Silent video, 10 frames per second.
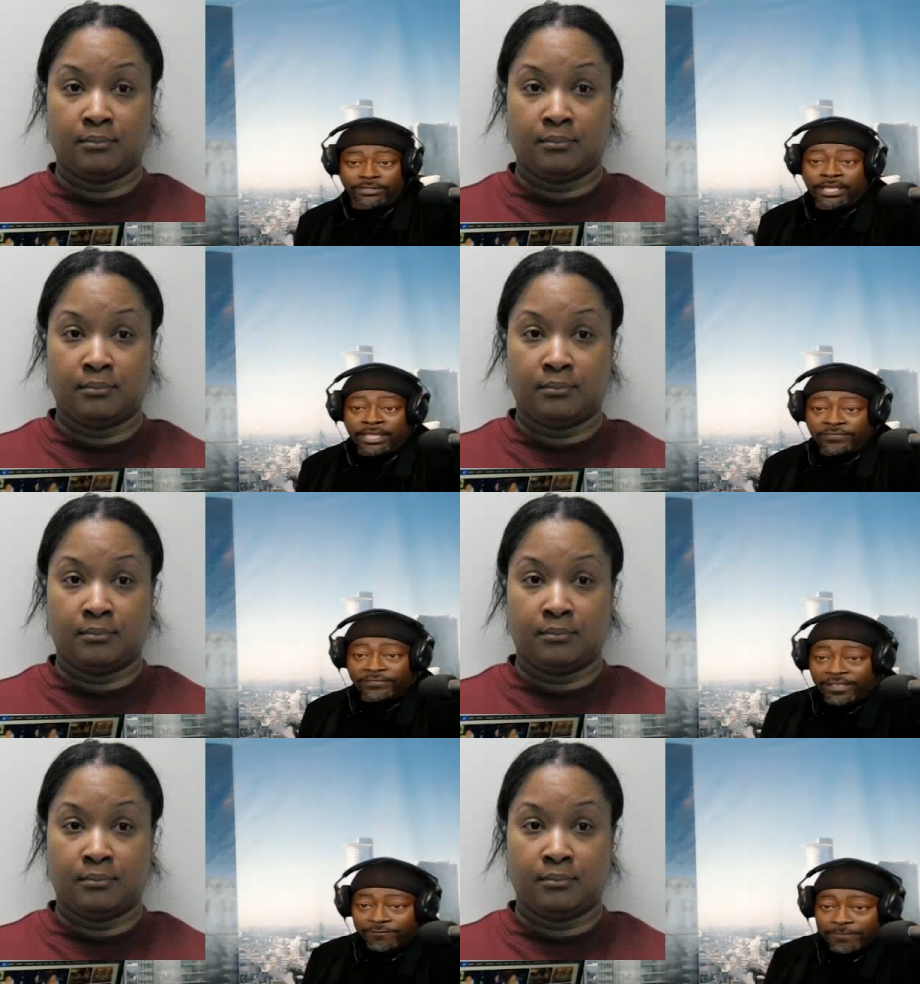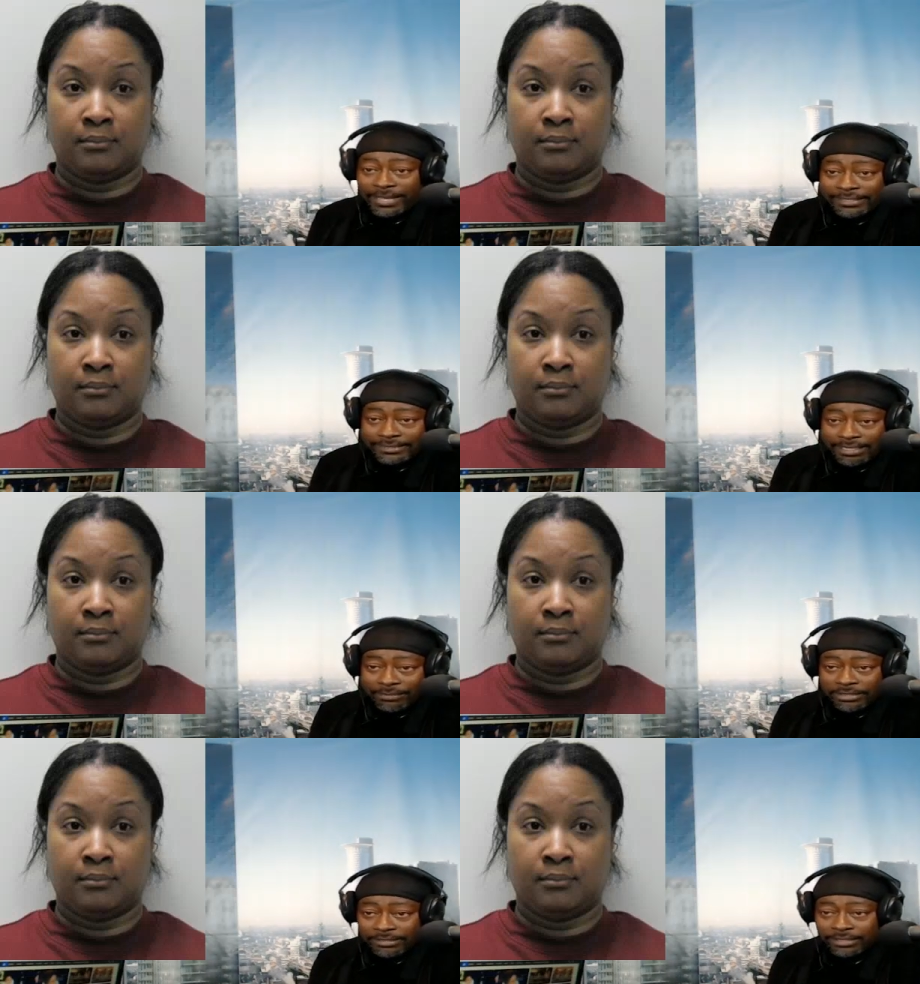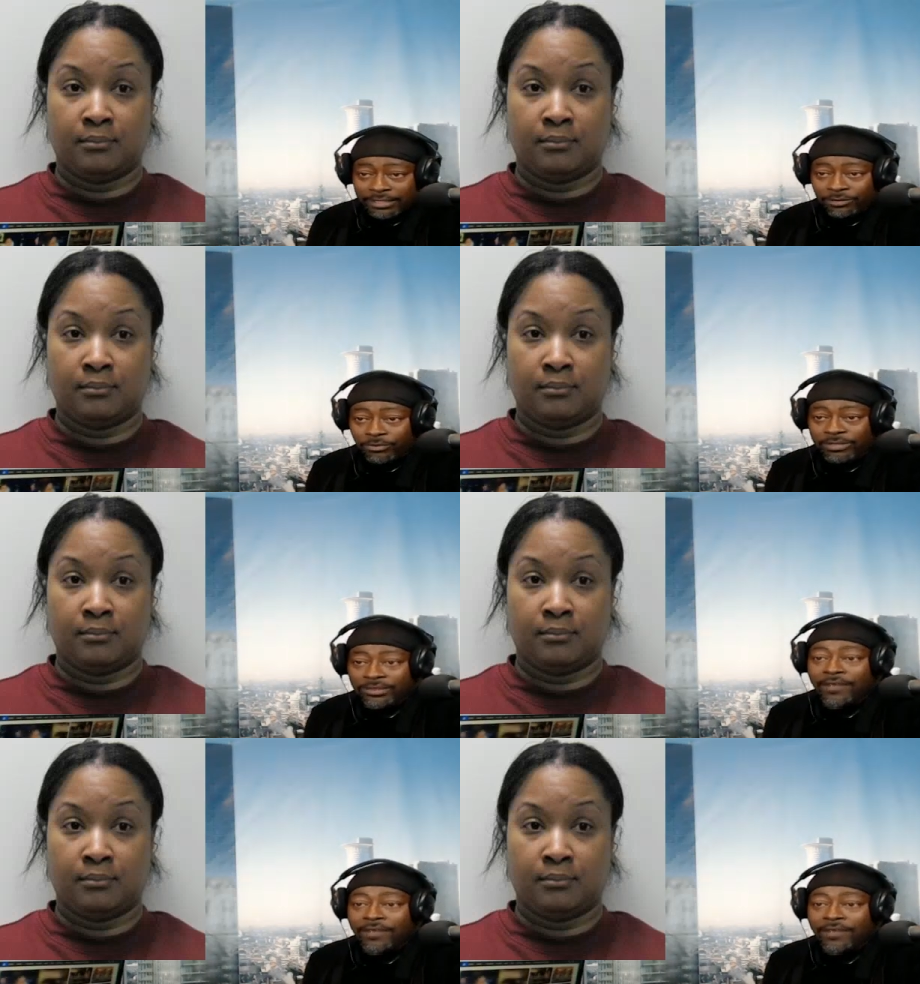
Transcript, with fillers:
Speaker 1: theft by deception, and second degree theft.